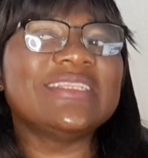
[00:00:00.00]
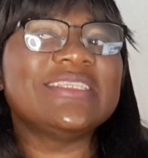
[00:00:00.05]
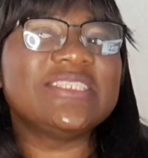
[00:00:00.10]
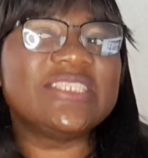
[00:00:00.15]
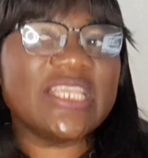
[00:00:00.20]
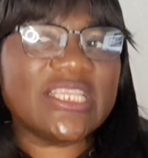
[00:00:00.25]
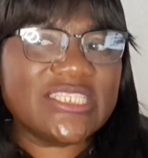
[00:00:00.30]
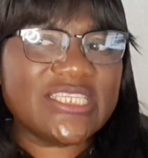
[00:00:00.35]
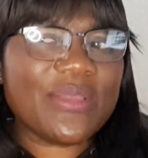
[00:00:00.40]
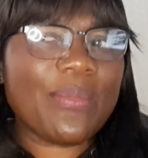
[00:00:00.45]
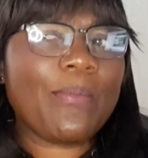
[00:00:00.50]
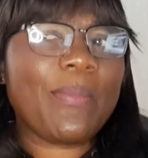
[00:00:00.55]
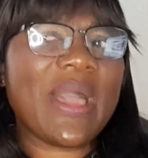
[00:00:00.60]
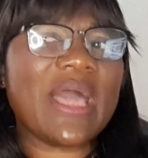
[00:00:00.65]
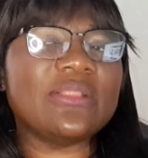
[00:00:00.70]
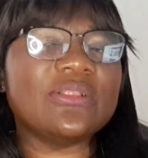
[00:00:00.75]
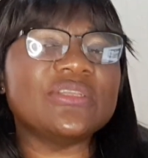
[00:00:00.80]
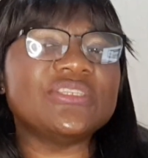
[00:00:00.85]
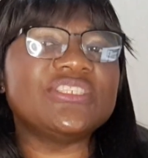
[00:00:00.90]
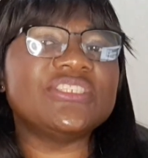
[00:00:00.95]
Teaching
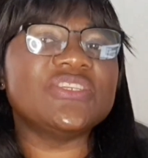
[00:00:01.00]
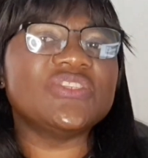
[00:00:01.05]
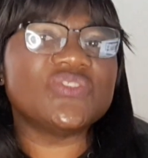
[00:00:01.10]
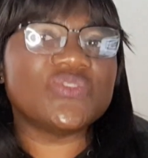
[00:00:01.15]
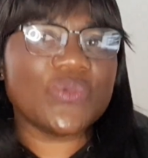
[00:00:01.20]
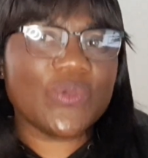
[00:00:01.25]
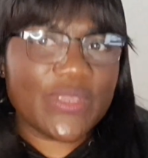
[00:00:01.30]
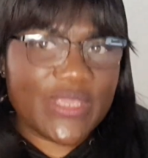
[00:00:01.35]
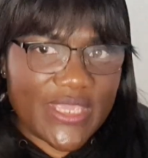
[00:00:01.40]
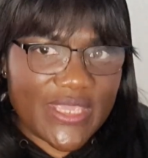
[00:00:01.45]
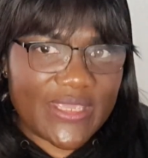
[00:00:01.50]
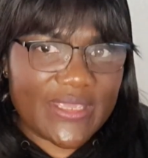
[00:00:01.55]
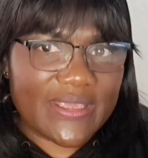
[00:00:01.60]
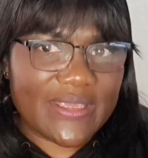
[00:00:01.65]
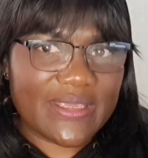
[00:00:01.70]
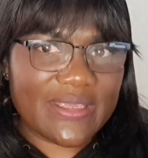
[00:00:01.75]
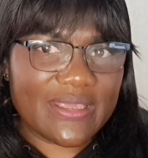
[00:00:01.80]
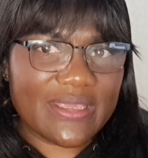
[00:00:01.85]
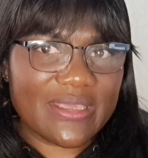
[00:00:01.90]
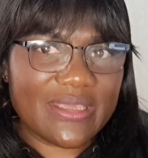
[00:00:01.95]
biology is okay,
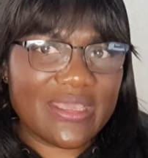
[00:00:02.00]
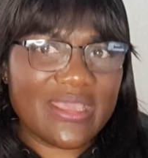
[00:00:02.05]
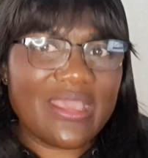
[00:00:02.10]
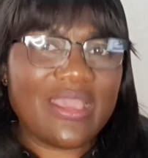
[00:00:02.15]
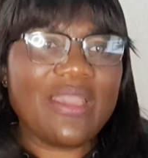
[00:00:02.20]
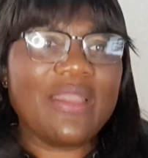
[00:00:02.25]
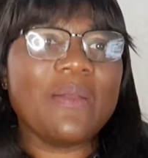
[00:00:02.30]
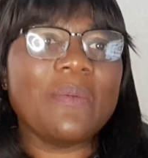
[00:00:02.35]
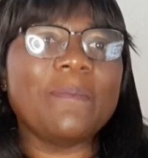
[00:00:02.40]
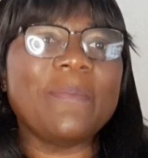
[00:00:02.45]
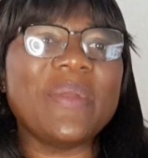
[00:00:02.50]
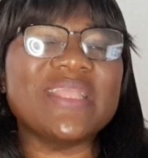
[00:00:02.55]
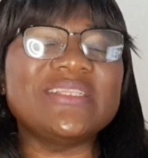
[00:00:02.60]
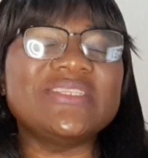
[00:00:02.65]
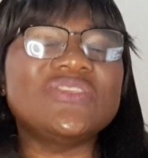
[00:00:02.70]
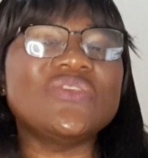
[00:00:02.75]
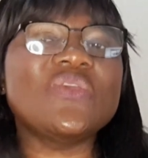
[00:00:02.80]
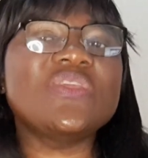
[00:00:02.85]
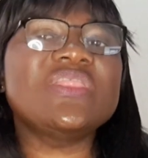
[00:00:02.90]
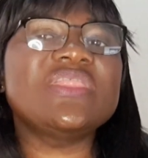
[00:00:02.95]

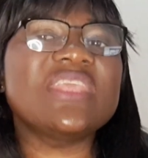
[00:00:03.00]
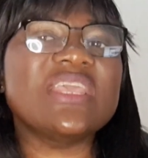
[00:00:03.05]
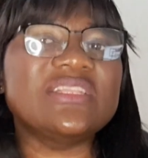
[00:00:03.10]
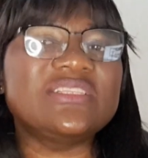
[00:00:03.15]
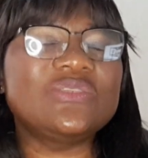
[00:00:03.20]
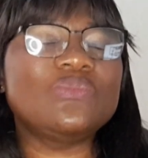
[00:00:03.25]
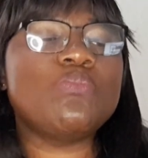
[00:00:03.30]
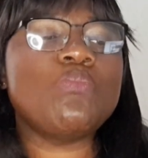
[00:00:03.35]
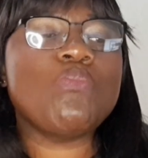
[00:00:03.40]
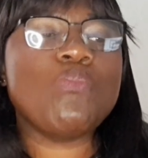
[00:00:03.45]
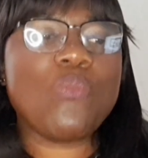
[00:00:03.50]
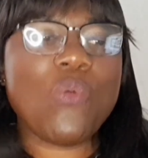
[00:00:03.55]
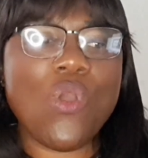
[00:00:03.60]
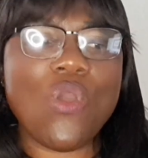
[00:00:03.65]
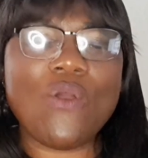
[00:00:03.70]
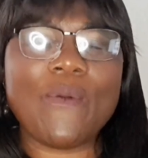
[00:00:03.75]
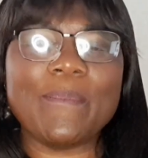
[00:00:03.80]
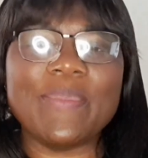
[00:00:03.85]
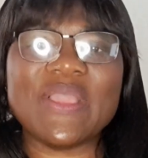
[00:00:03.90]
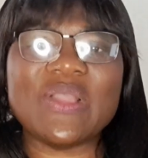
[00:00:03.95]
but you need
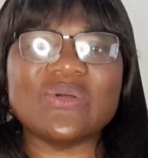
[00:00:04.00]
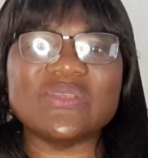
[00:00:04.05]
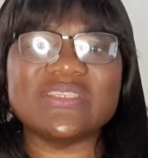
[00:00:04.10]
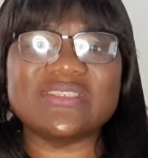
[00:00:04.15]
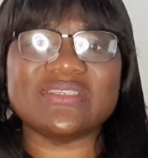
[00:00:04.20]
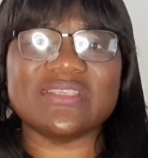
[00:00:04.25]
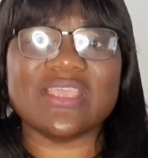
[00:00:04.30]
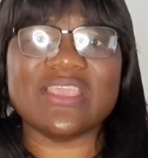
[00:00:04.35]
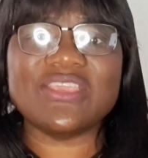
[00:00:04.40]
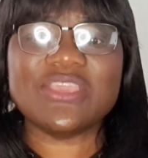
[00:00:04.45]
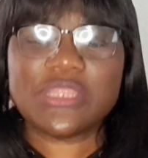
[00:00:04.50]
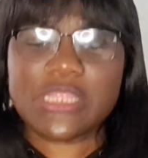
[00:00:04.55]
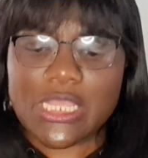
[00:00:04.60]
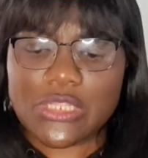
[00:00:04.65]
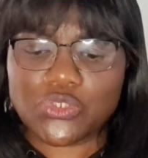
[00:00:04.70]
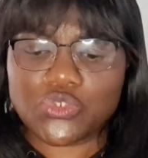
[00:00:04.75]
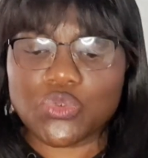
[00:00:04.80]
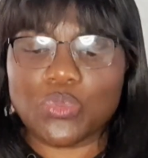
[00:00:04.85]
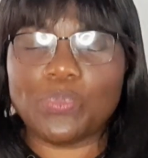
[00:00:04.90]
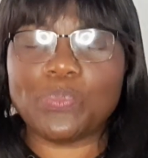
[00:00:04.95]
more because you
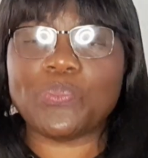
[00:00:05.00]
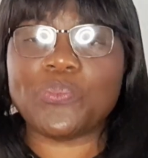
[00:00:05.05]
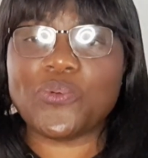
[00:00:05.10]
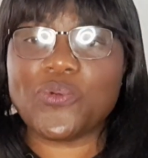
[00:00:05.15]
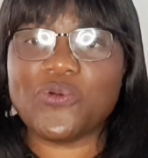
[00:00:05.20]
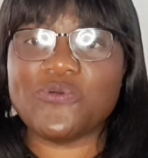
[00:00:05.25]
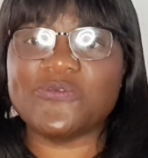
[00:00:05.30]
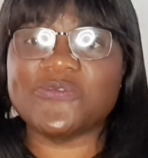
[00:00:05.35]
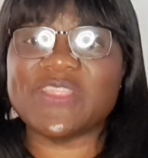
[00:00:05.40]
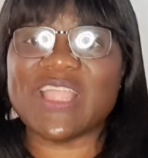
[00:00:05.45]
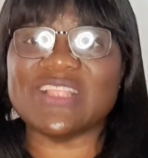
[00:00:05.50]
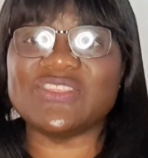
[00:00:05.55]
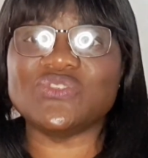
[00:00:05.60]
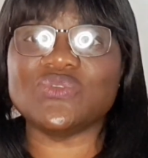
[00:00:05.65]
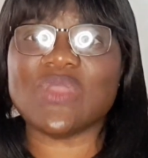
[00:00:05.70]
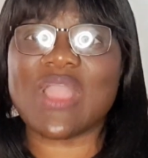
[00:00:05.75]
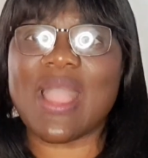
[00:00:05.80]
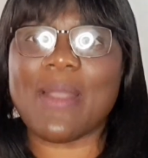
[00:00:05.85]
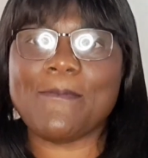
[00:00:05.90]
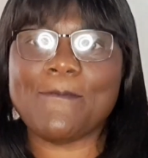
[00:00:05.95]
need to prove that
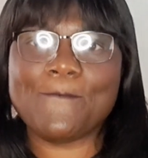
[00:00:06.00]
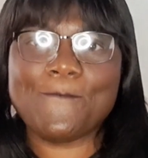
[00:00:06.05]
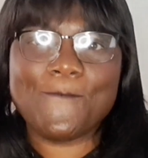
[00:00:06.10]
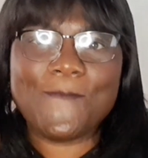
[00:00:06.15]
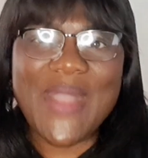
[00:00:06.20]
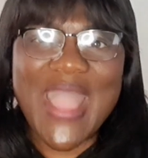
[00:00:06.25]
you are